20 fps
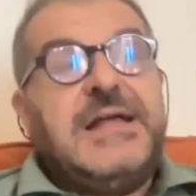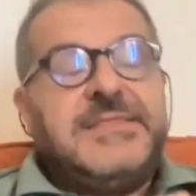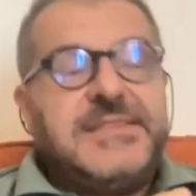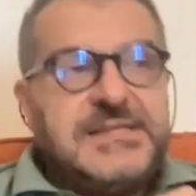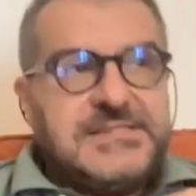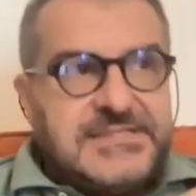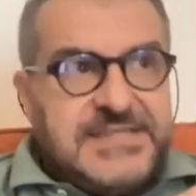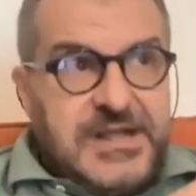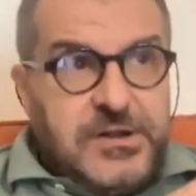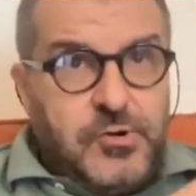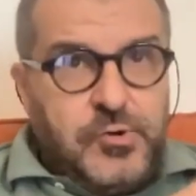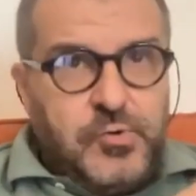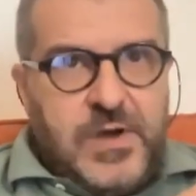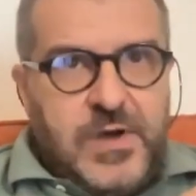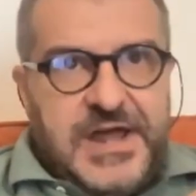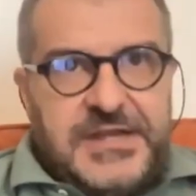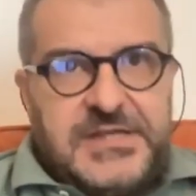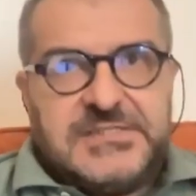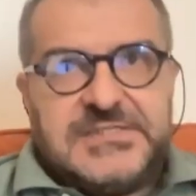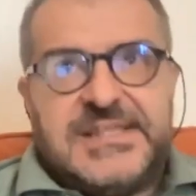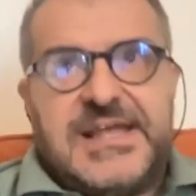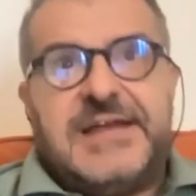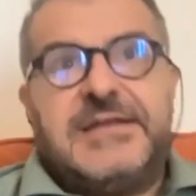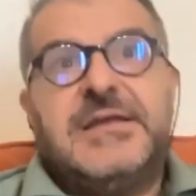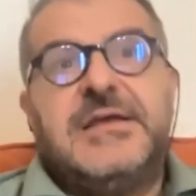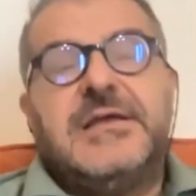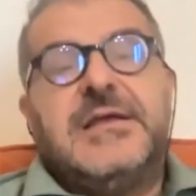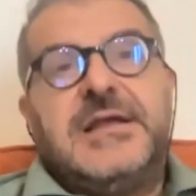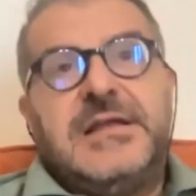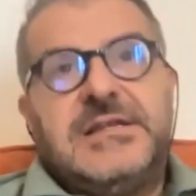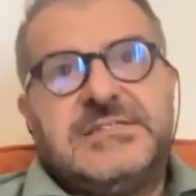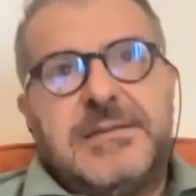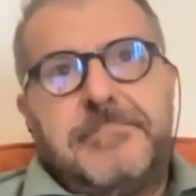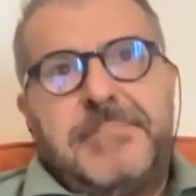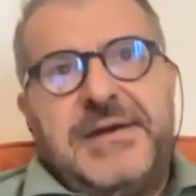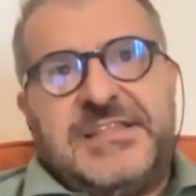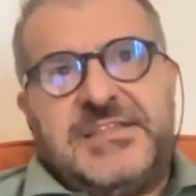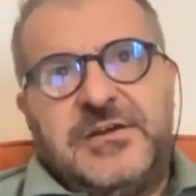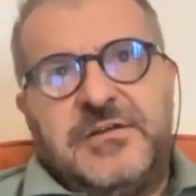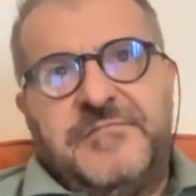The second one is that it's a
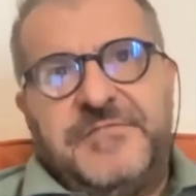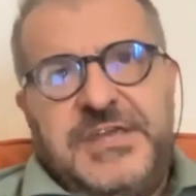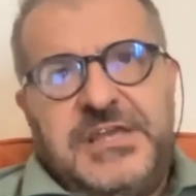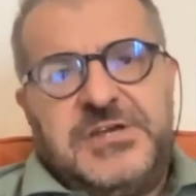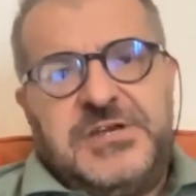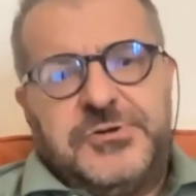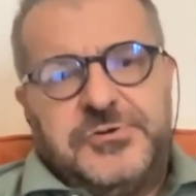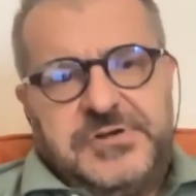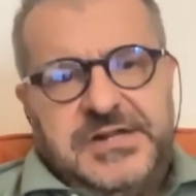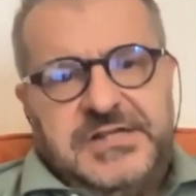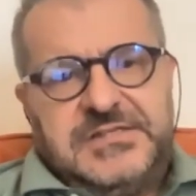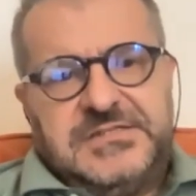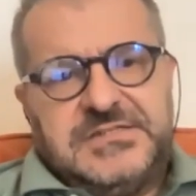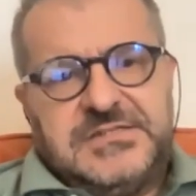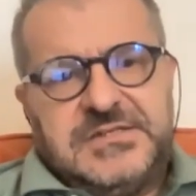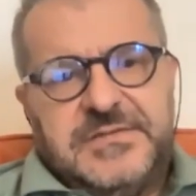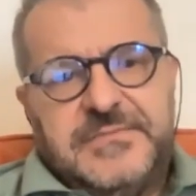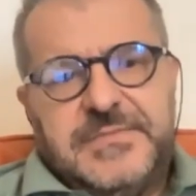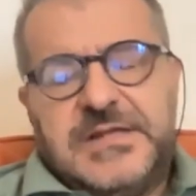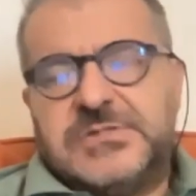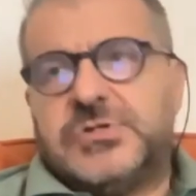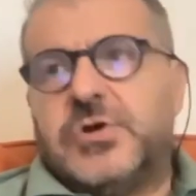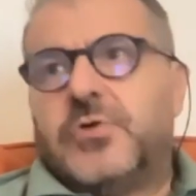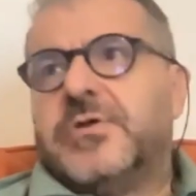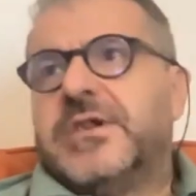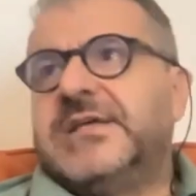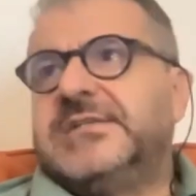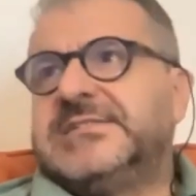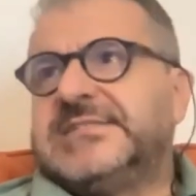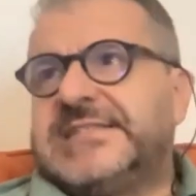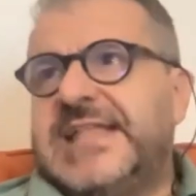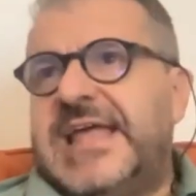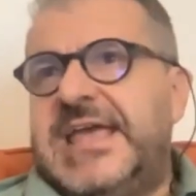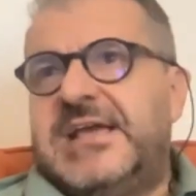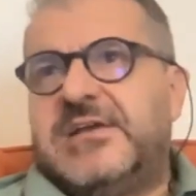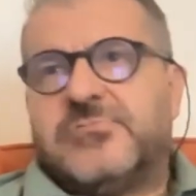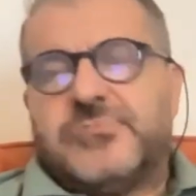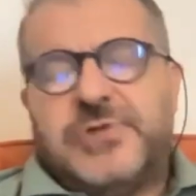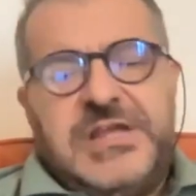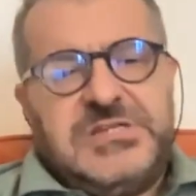matter of ignorance. So let's
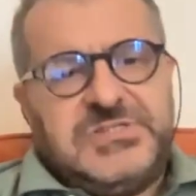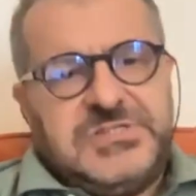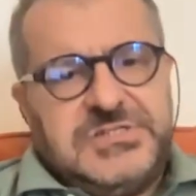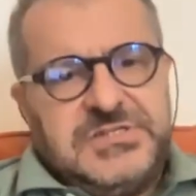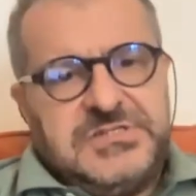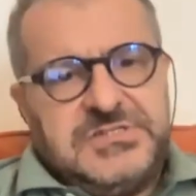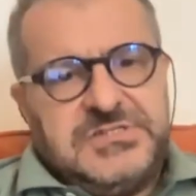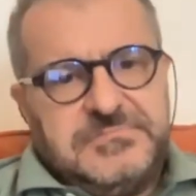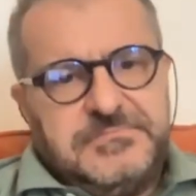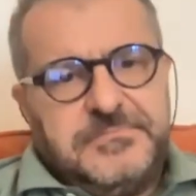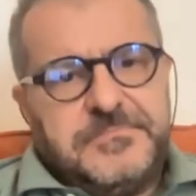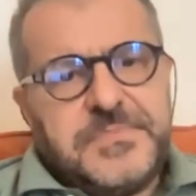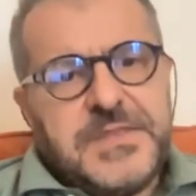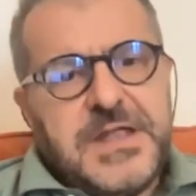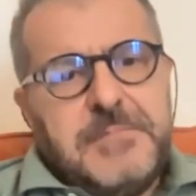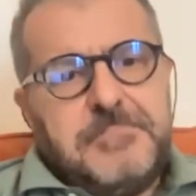take racism.